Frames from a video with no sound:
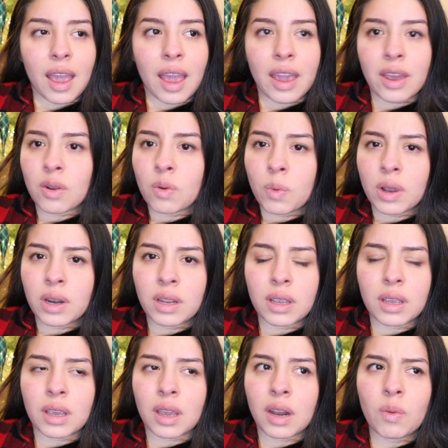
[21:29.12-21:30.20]
I don't want
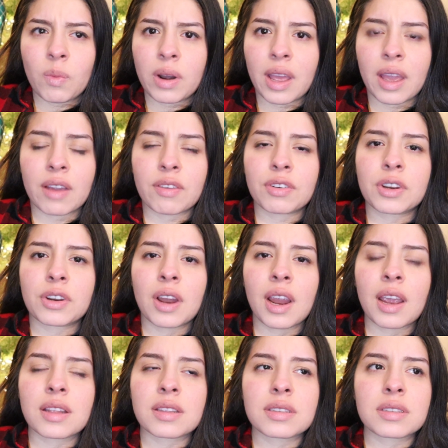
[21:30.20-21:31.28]
to have
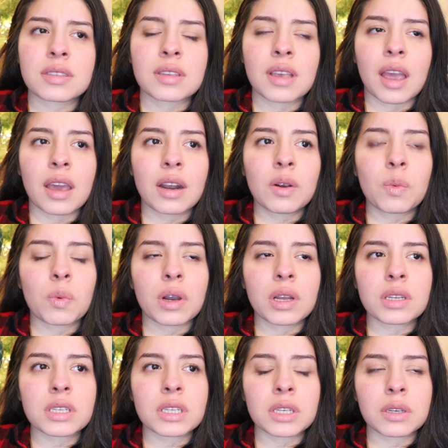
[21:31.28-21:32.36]
regrets. I don't
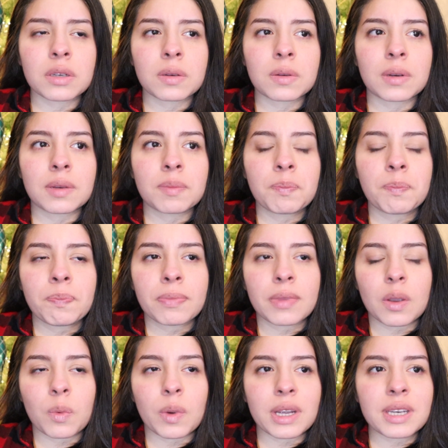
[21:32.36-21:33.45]
want to
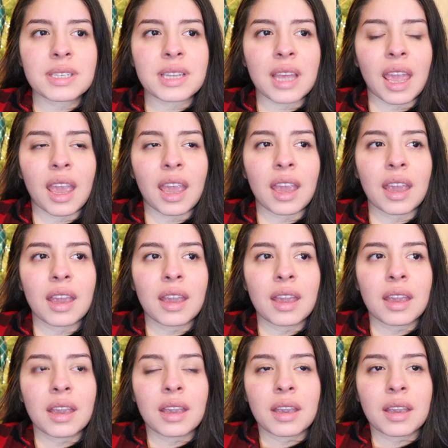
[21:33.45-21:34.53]
one day
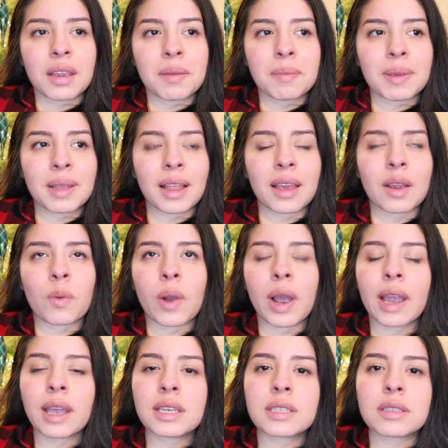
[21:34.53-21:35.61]
be like,
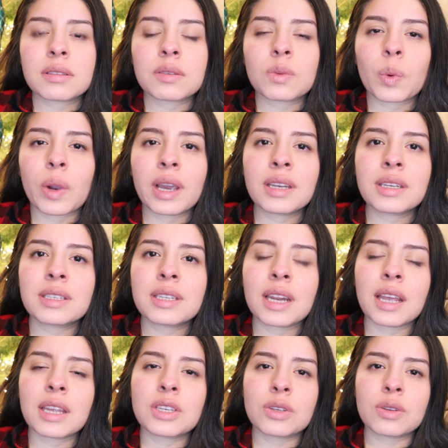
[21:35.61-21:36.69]
why did
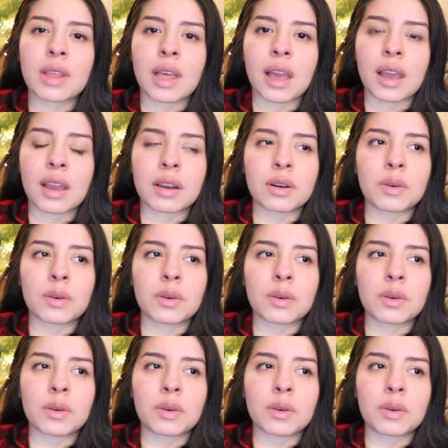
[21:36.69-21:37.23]
I do that?